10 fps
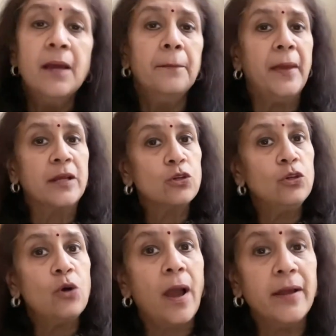make sure
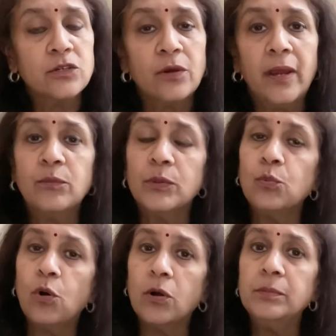you hydrate with
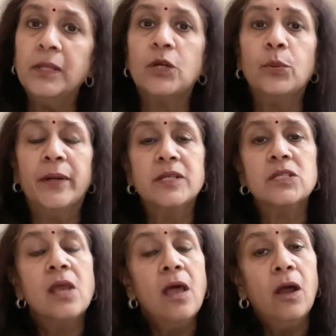warm liquids
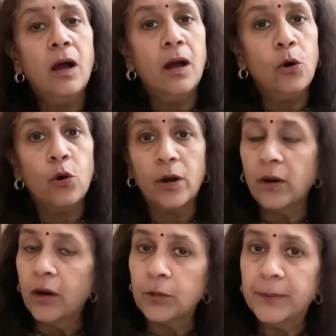uh, or
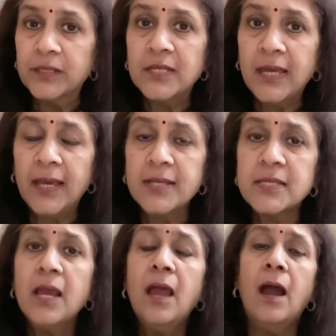herbal teas
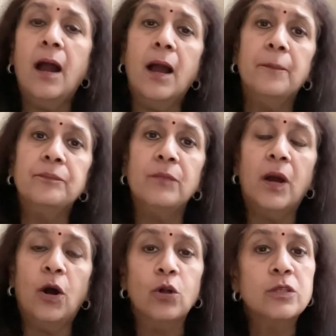um,
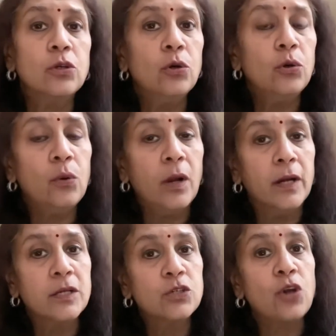also uh,
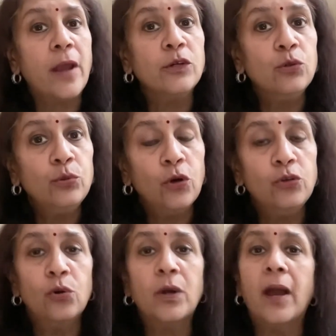try to do your
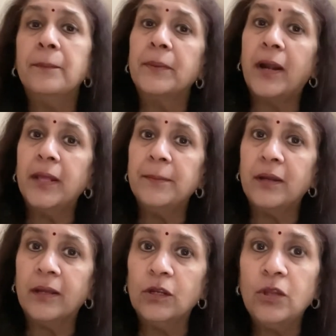yoga and pranayama
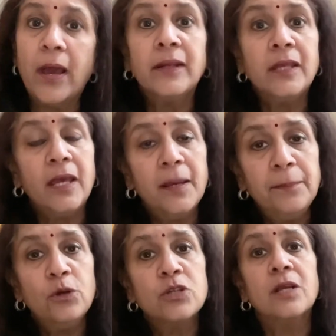regularly and keep
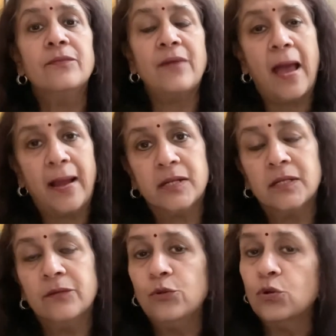yourself
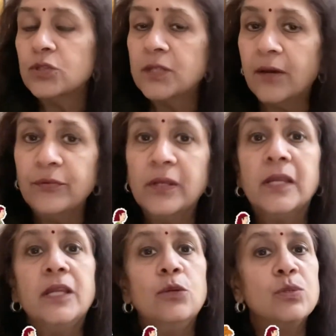active you know
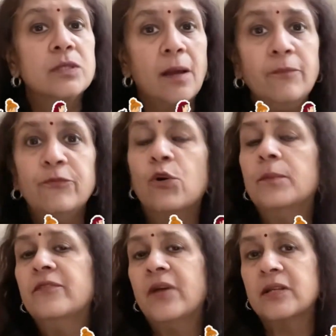definitely do some form
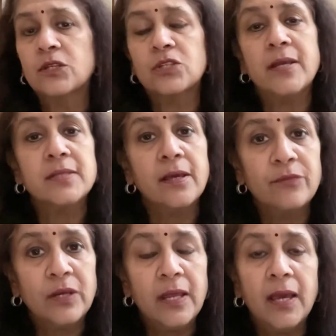of exercise
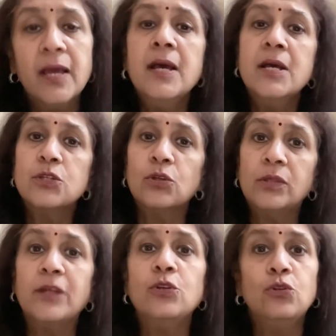every day so
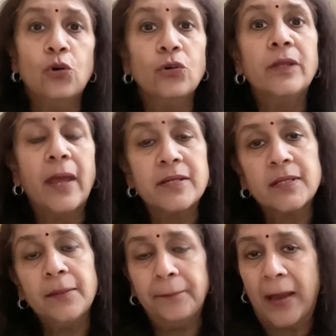that you don't get
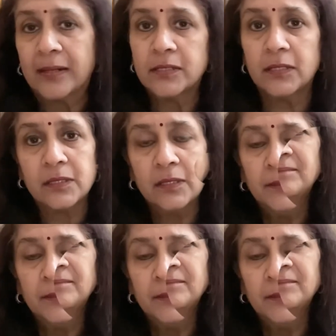impacted